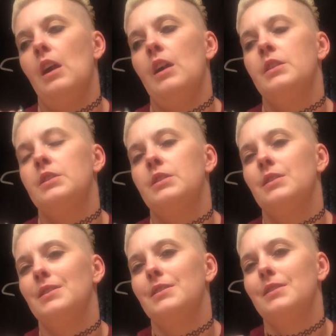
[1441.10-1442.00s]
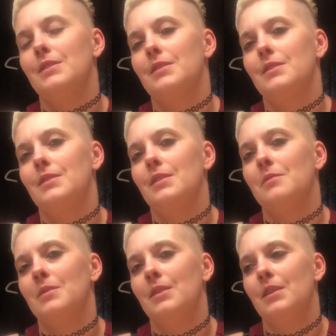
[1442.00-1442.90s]
It's just
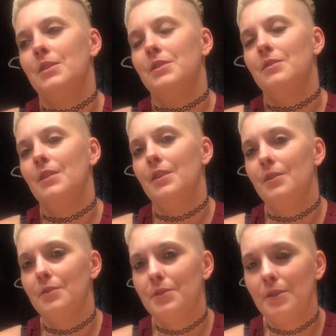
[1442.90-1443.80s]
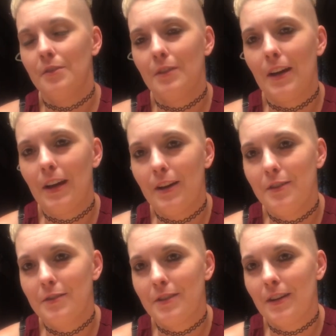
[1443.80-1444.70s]
something that you get used to. Like, I
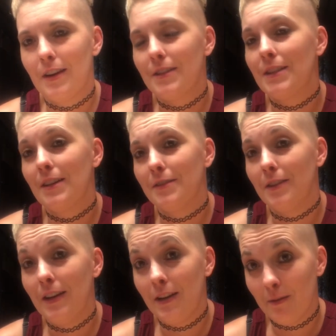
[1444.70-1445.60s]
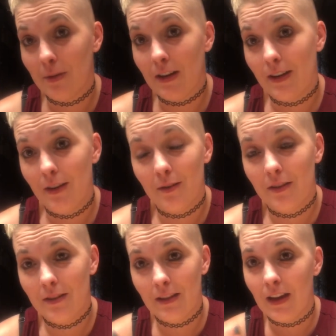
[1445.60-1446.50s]
used to not tell anybody
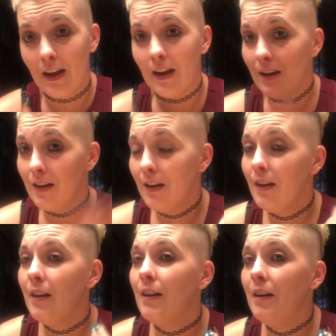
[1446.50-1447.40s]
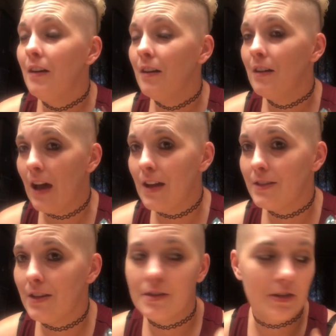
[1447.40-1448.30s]
that I had
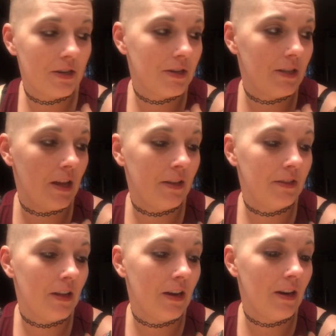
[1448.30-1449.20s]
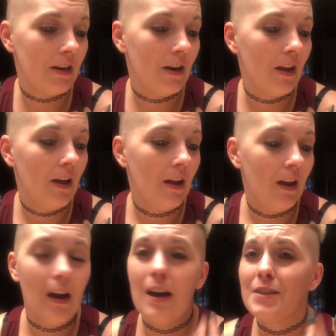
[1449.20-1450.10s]
dentures, and then
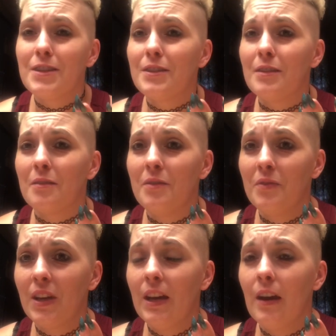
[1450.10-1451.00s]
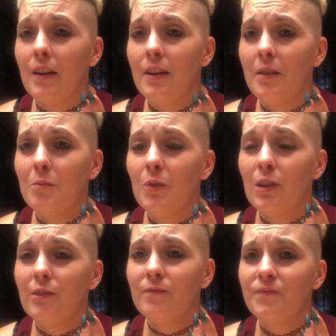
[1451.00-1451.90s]
I just don't even care anymore.